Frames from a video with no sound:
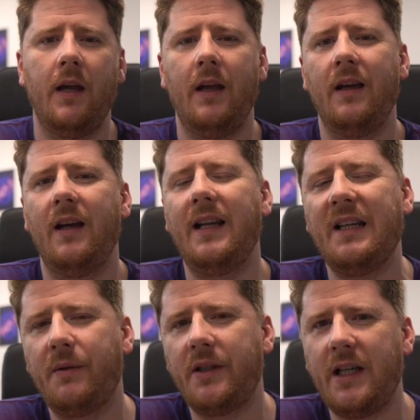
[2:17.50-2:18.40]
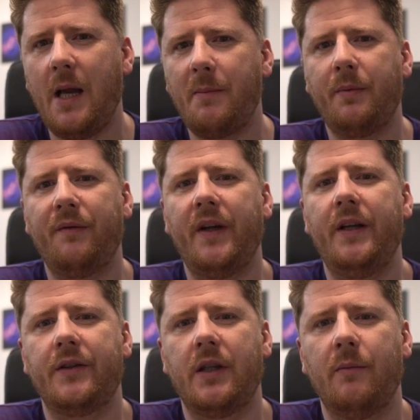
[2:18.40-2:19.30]
And that's where dynamic
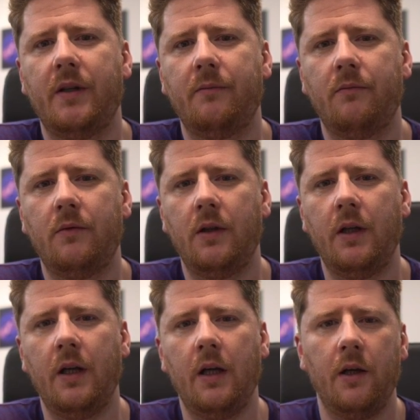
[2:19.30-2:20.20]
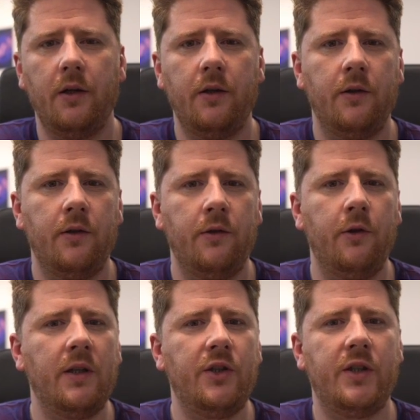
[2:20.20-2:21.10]
providers come in. You
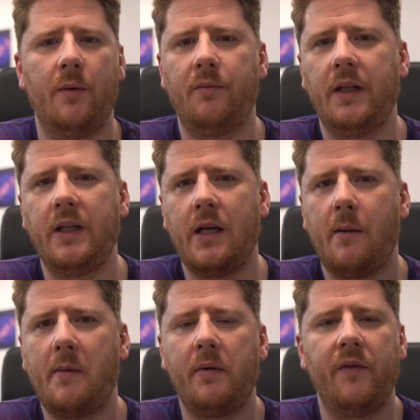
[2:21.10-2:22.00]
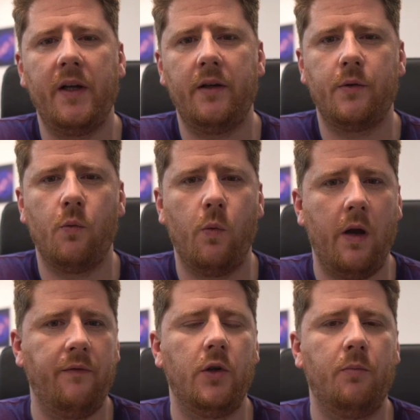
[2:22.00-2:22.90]
can ship the dynamic providers
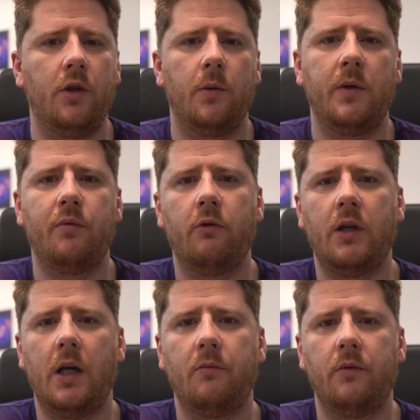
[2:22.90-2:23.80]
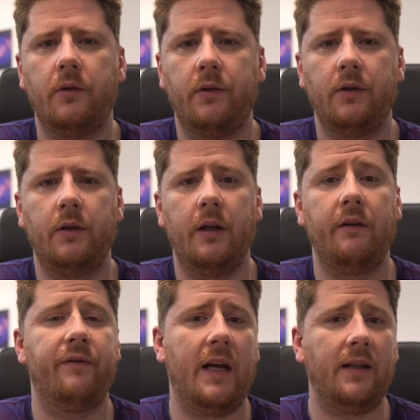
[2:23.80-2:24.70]
with your Pulumi program. In
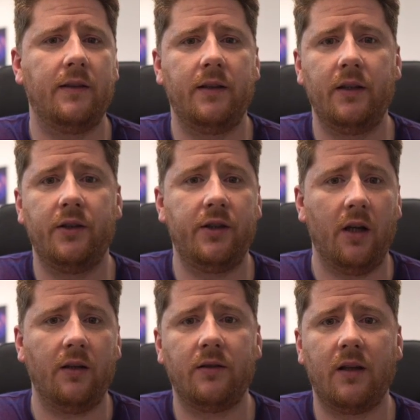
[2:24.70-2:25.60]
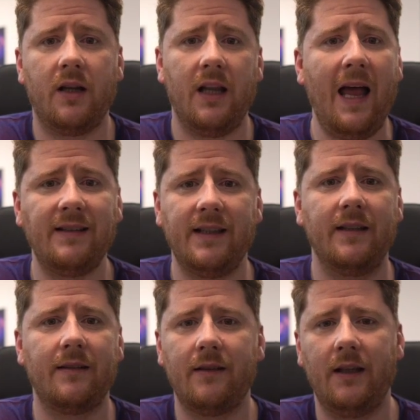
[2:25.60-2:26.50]
fact, they're just
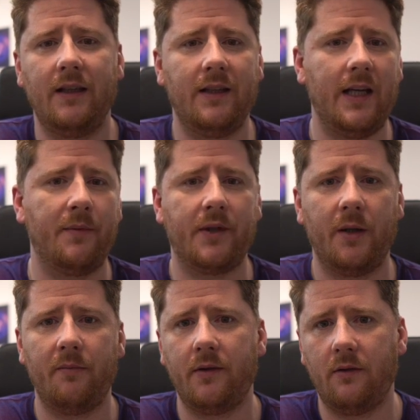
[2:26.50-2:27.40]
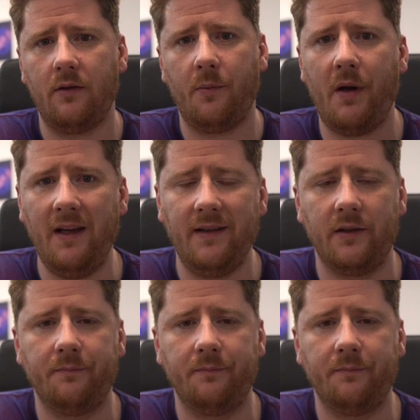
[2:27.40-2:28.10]
classes in TypeScript or Python.